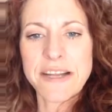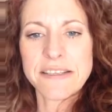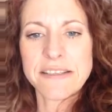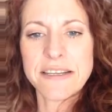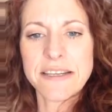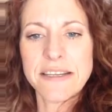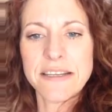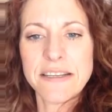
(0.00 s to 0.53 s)

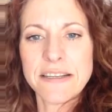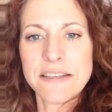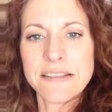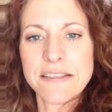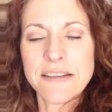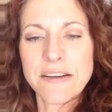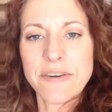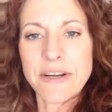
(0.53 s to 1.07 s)
in this
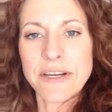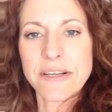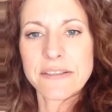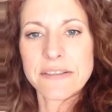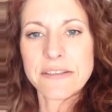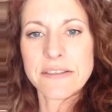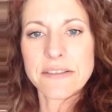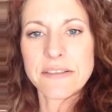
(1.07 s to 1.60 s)

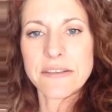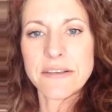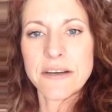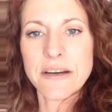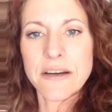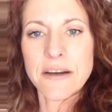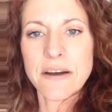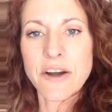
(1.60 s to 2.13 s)
series?
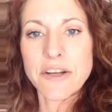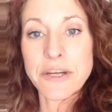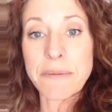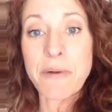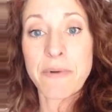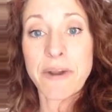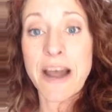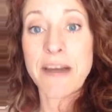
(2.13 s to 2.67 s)
Are you talking
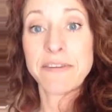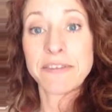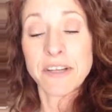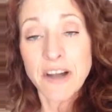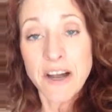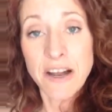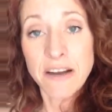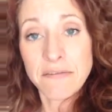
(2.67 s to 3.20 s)
about when I was
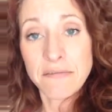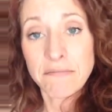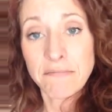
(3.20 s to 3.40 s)
on?